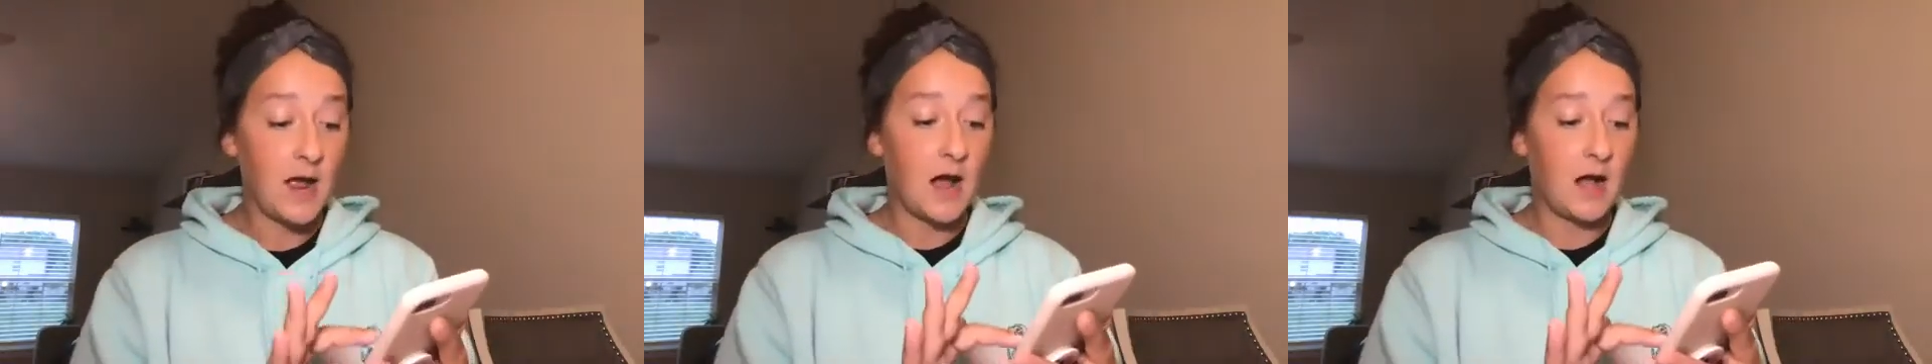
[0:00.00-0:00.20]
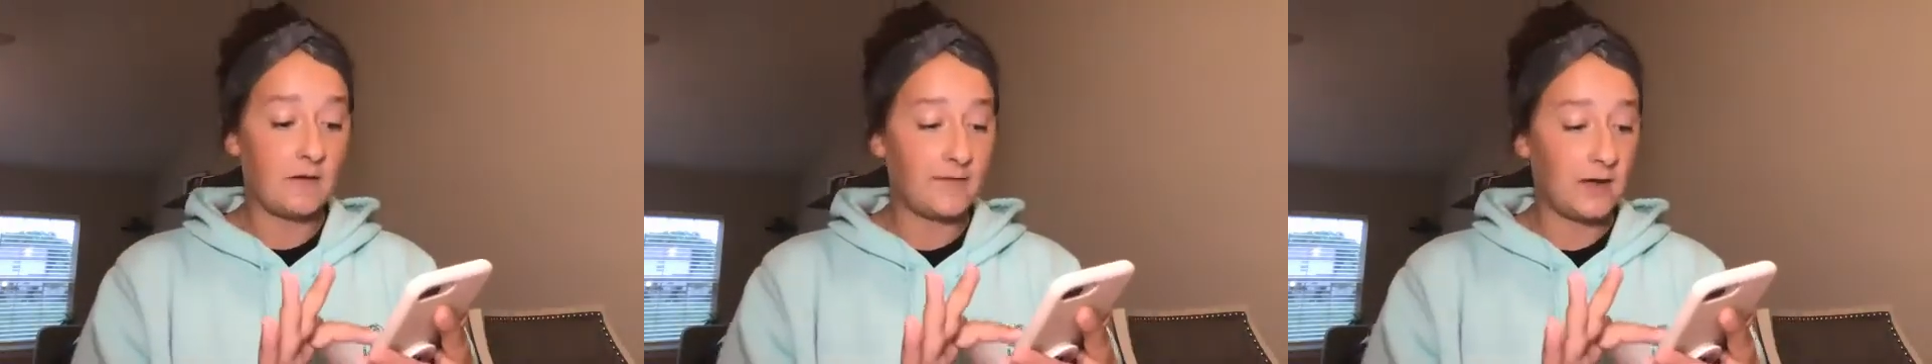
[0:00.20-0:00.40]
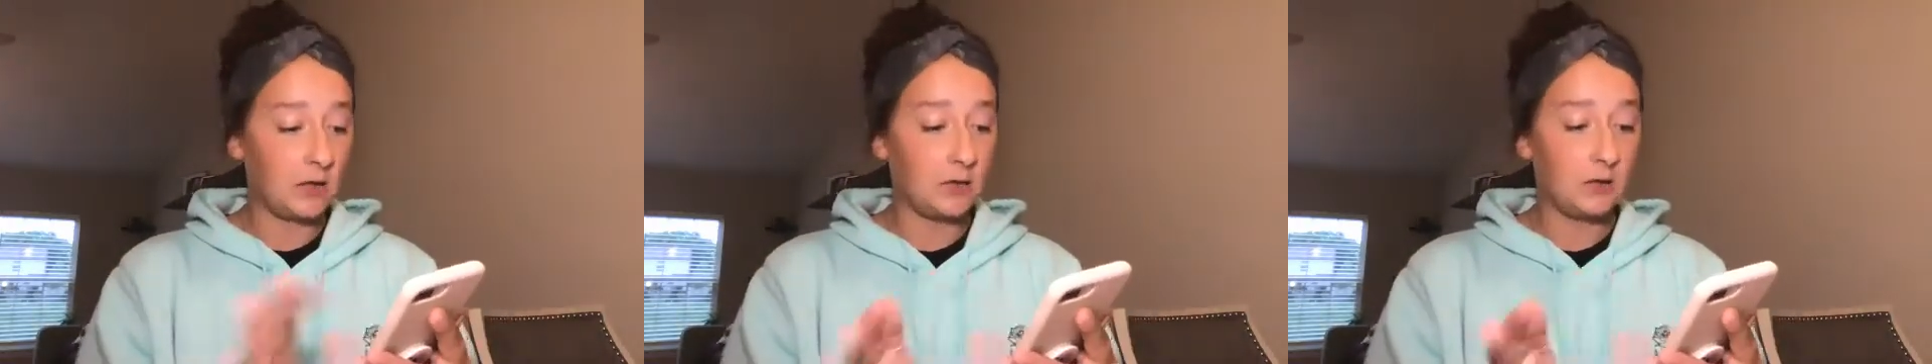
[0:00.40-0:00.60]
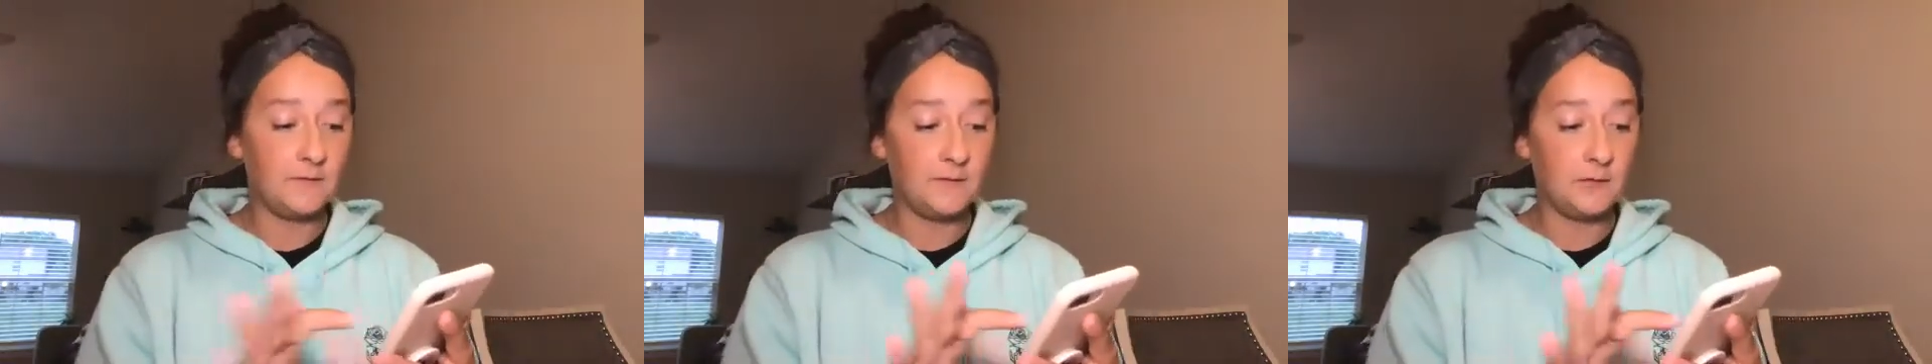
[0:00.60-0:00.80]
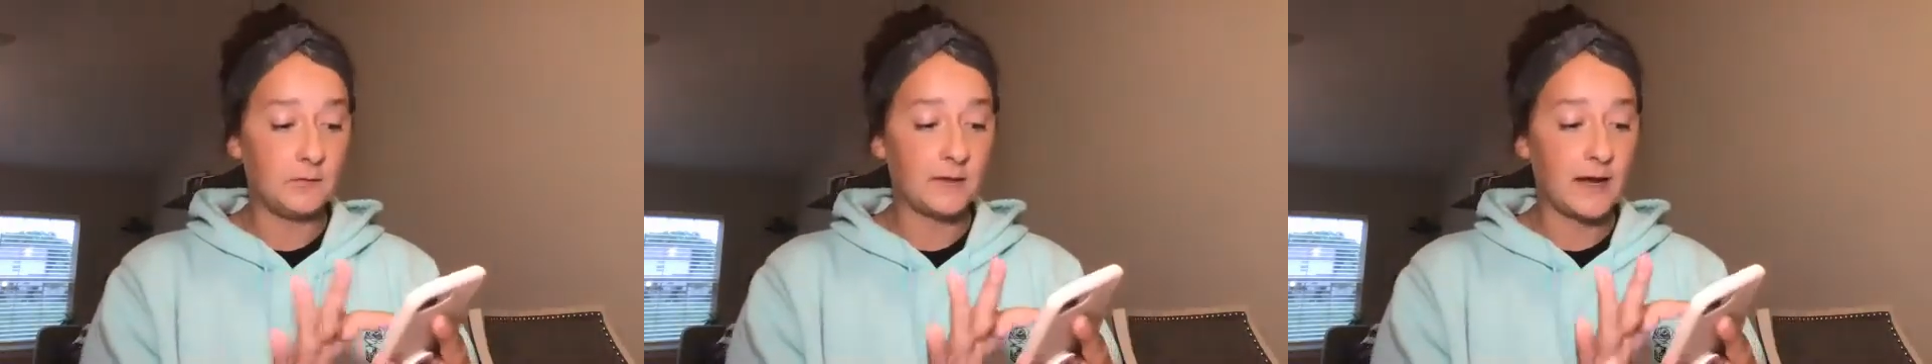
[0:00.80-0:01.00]
I'll follow a
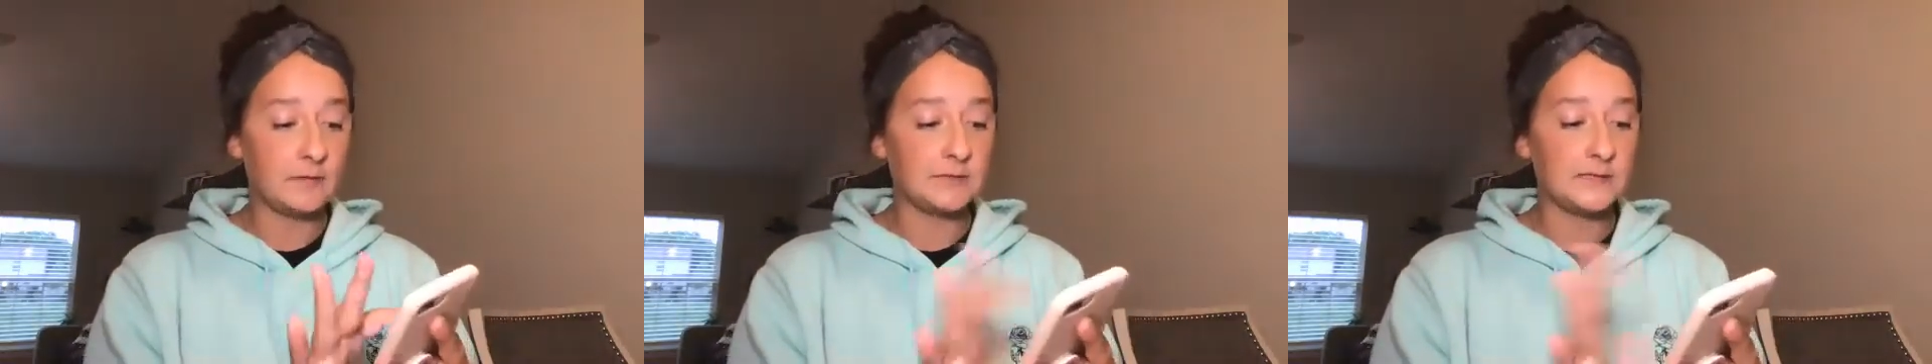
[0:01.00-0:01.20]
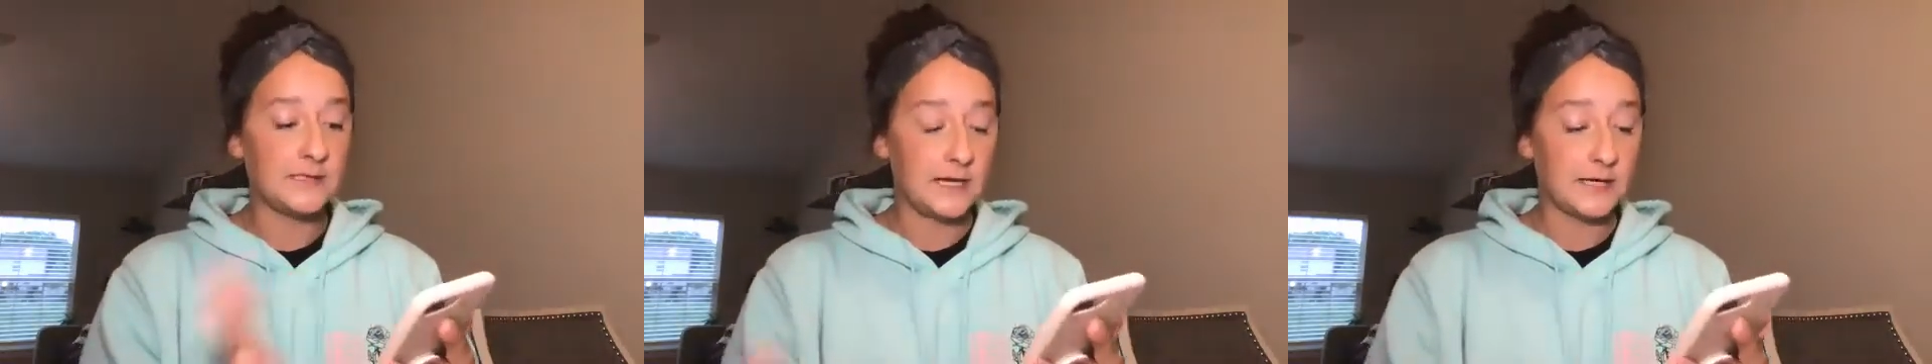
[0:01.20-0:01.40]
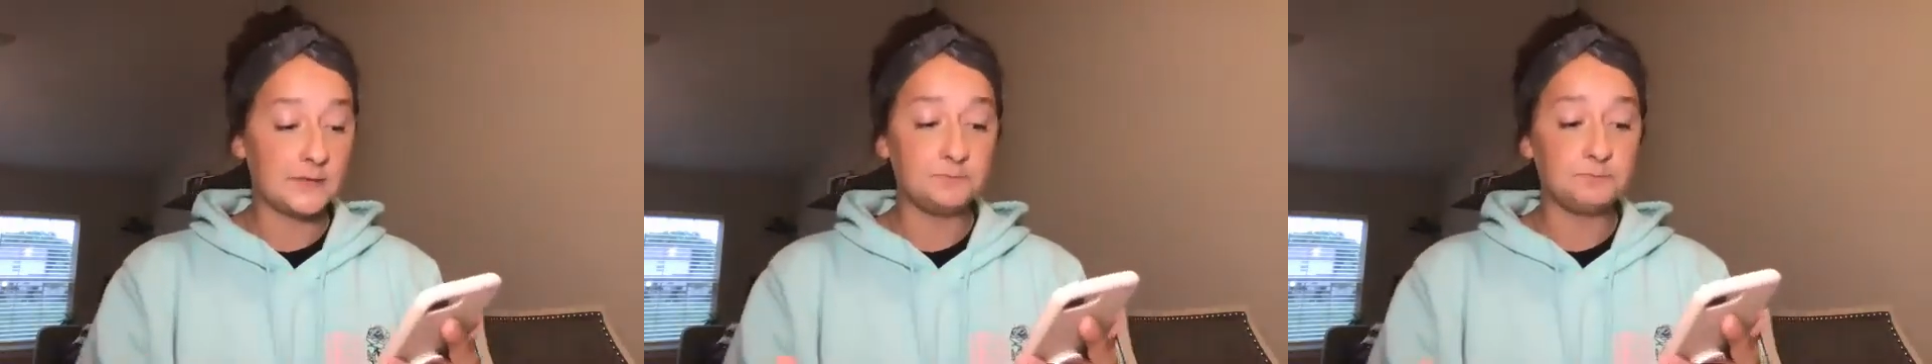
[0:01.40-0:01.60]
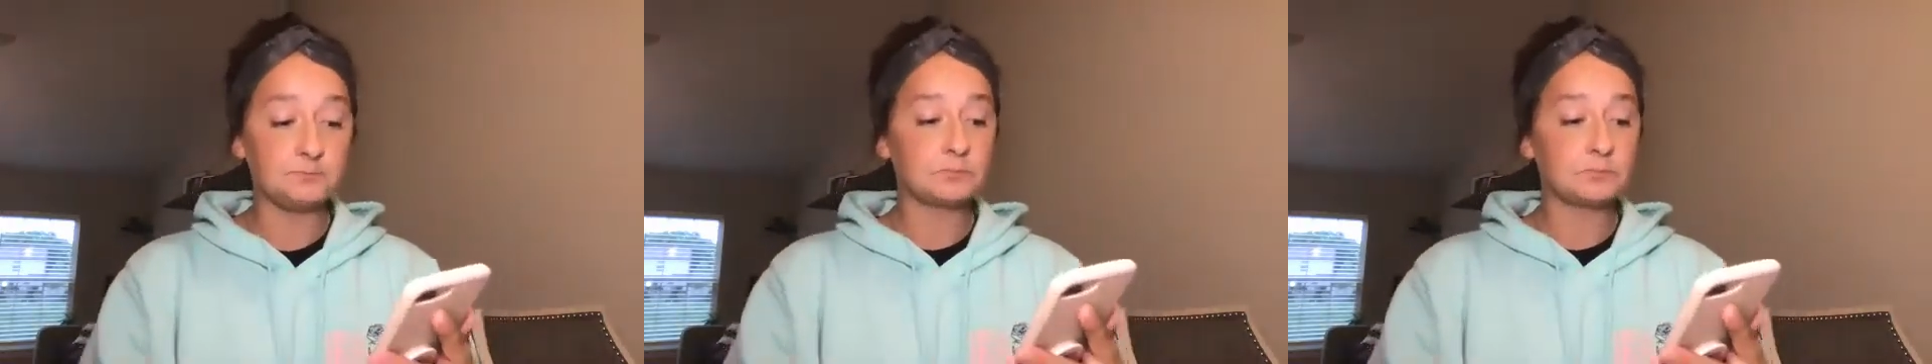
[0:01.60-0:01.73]
few accounts there.